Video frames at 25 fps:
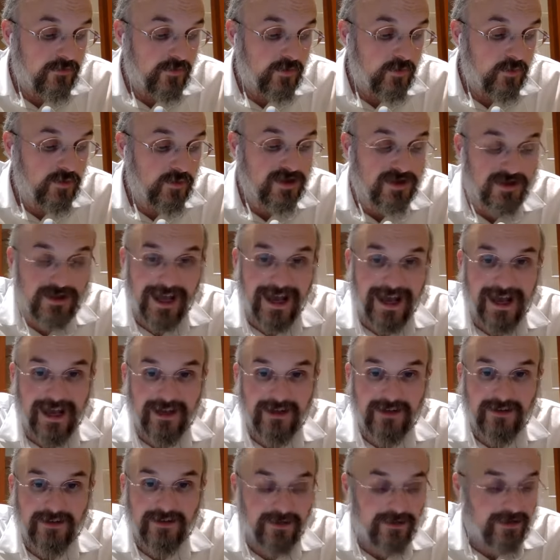Will
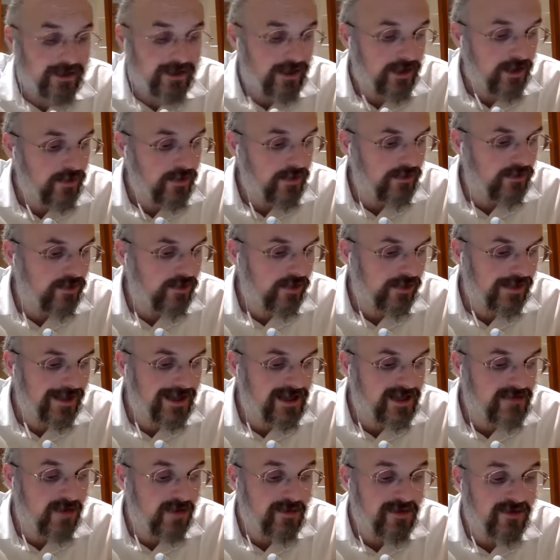stand. I think the Gari
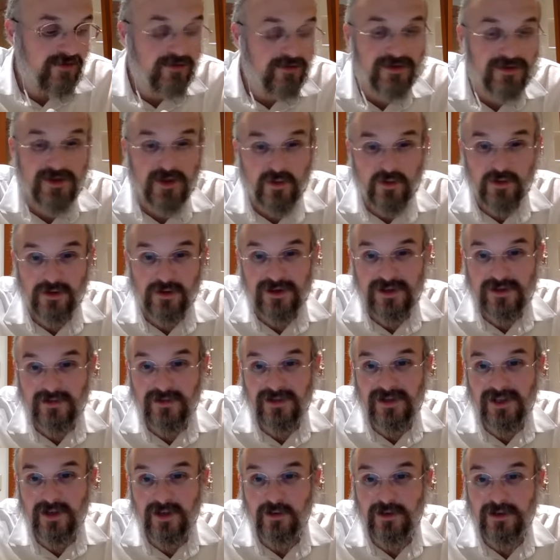actually maybe even means they're worse,
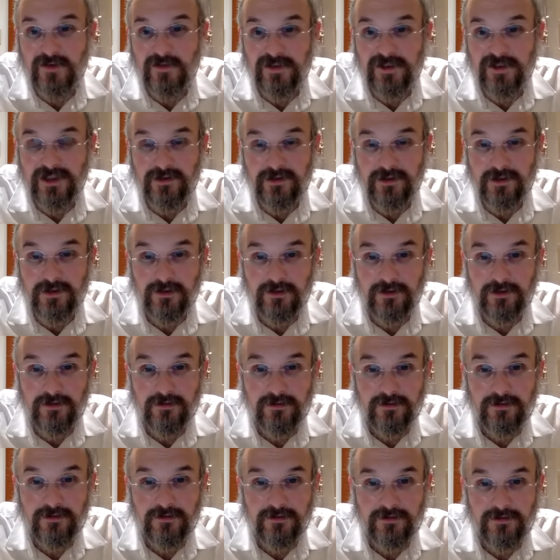means they're worse material,
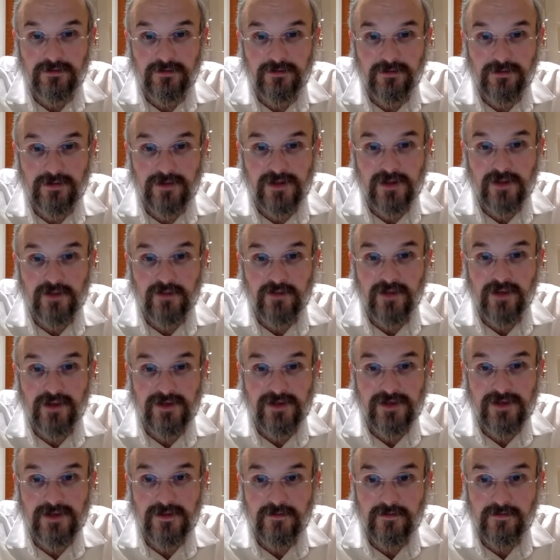because they're
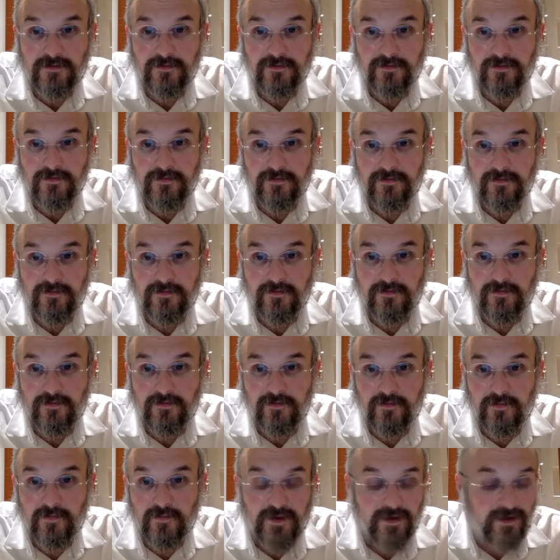bricks.
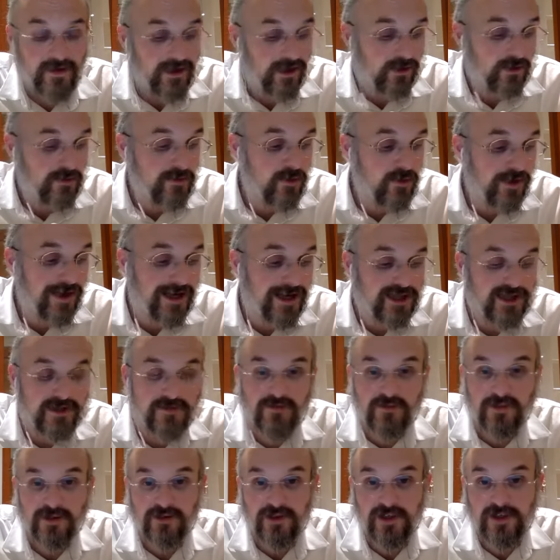That could be what Rashi
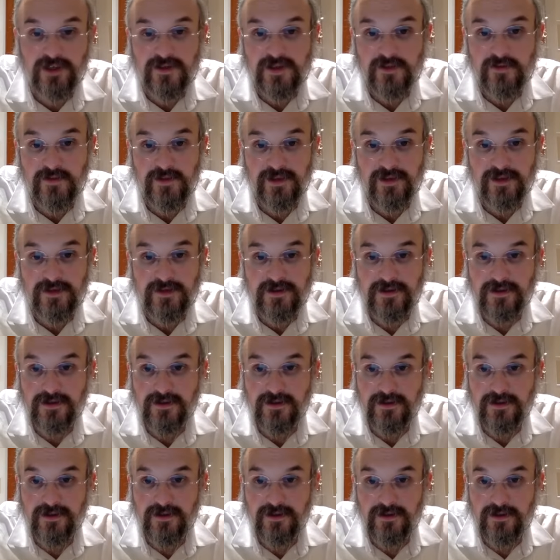what means.
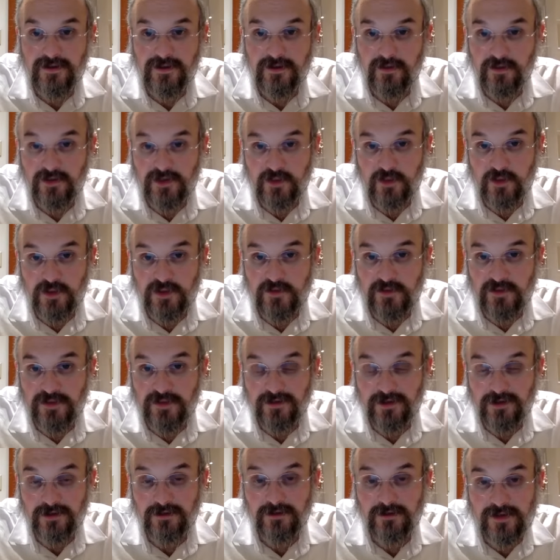What's worse
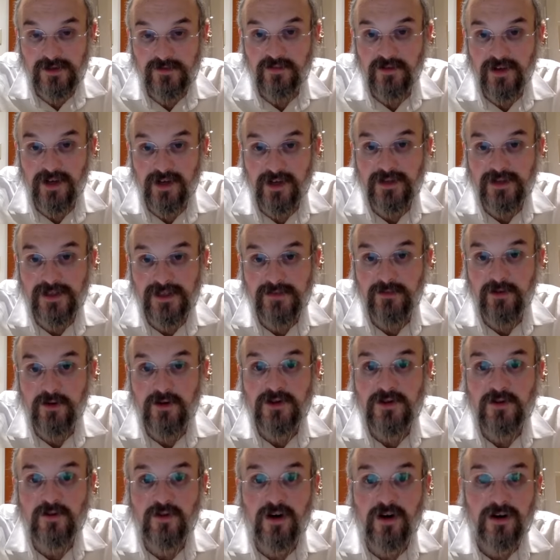material? It's brick. It's as
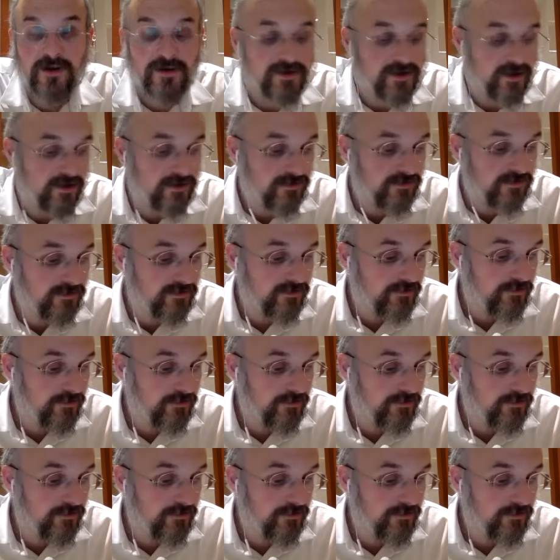opposed to a hard stone.